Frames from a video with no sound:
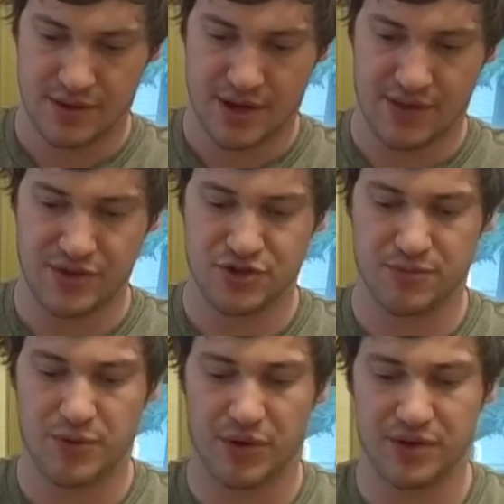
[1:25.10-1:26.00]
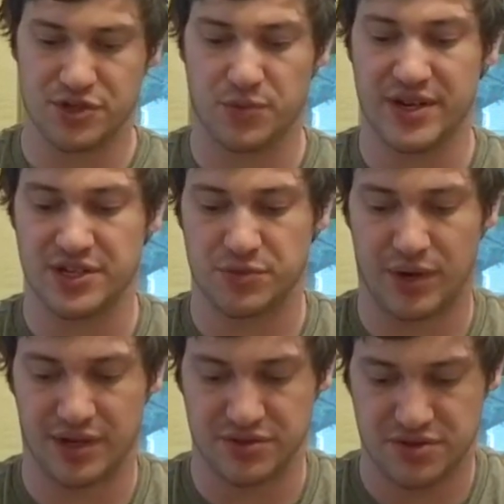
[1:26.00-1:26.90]
And this should be one of the sweetest
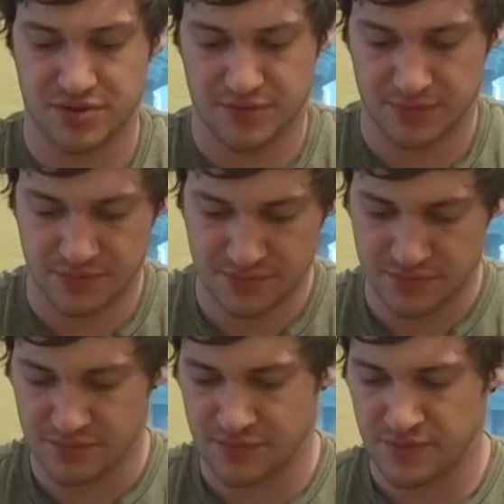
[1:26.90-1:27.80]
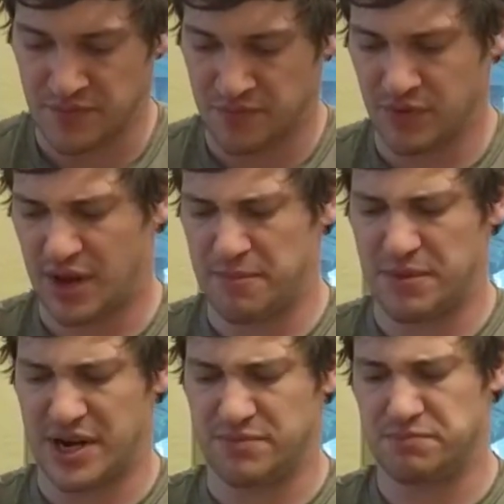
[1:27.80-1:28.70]
ones. And
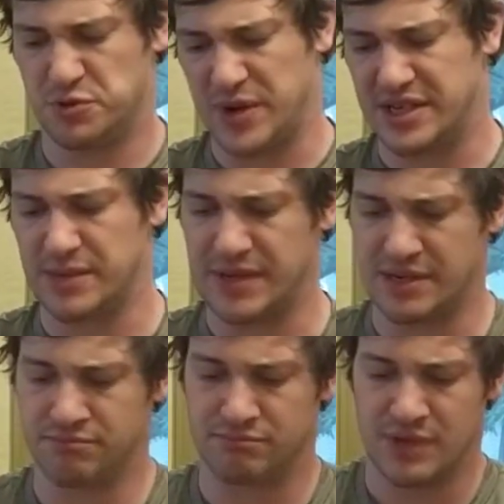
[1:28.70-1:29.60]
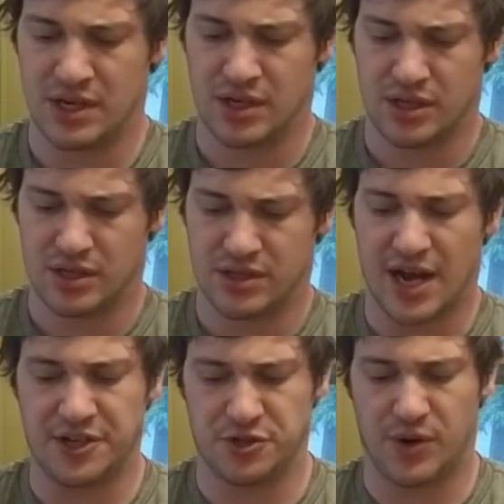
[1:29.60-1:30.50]
by sweet, I mean
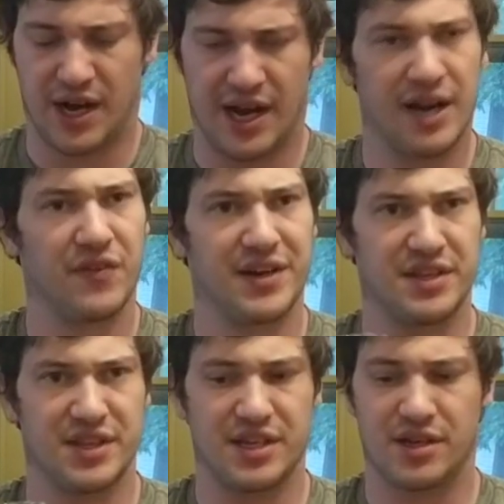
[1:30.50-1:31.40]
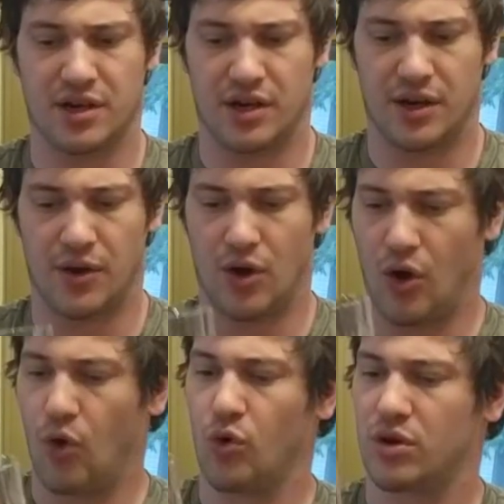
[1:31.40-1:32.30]
not too hot, and letting the
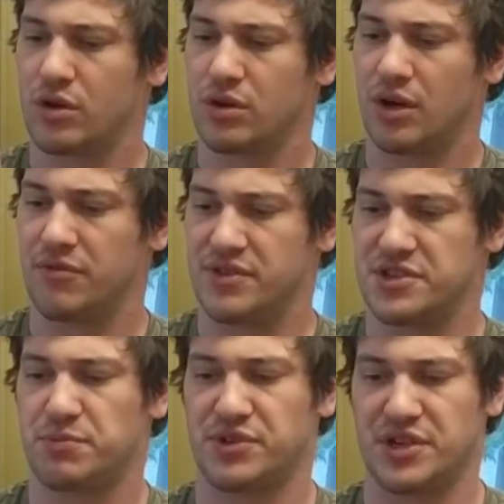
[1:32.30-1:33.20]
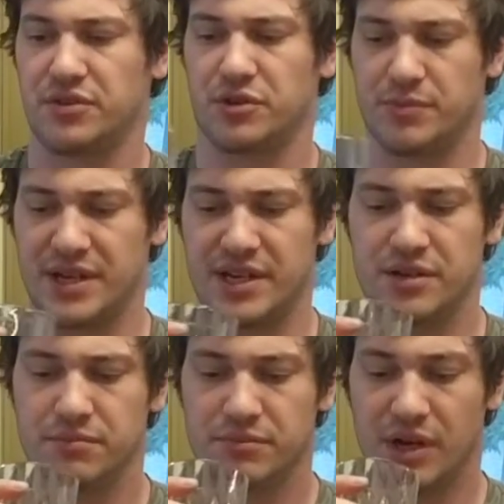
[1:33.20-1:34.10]
oak of this particular mead
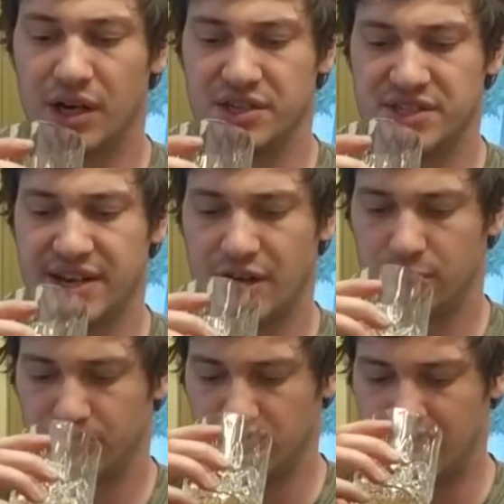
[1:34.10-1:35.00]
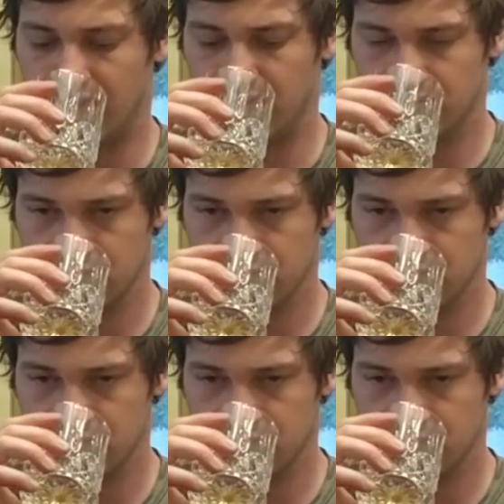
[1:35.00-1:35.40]
stand out pretty well.